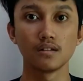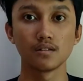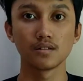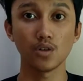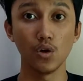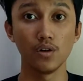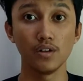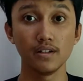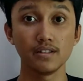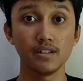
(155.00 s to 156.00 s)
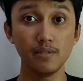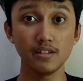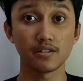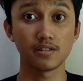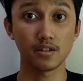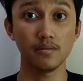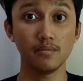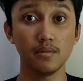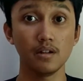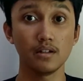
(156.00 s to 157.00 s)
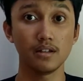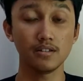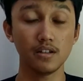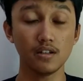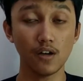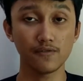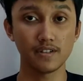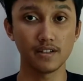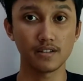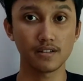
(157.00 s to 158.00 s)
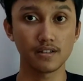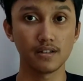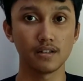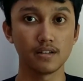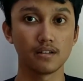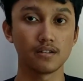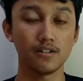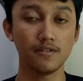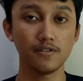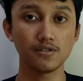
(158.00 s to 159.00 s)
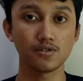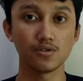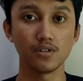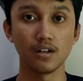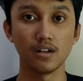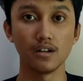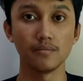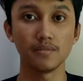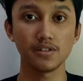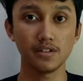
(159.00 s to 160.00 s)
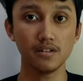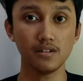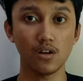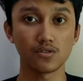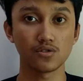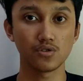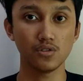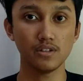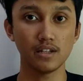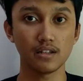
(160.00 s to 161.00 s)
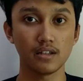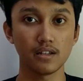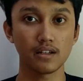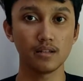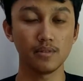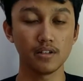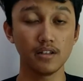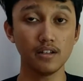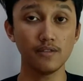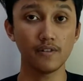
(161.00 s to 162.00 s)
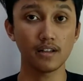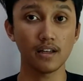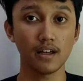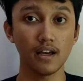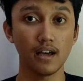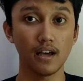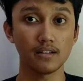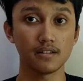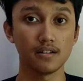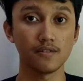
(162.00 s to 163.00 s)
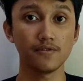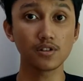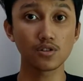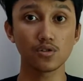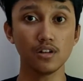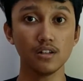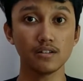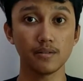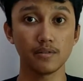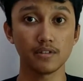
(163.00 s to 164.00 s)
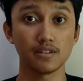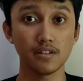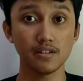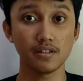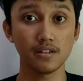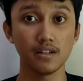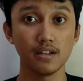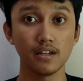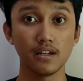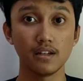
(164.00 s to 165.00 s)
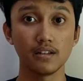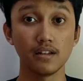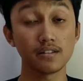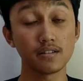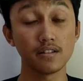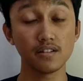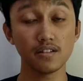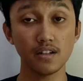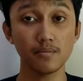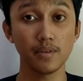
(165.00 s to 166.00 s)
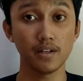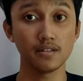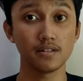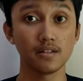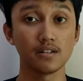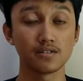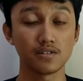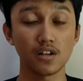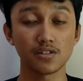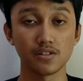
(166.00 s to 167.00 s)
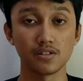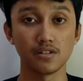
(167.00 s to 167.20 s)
So, simply the term Internet of Things refers to a machine or tool that can be identified as a virtual representation in its internet-based structure.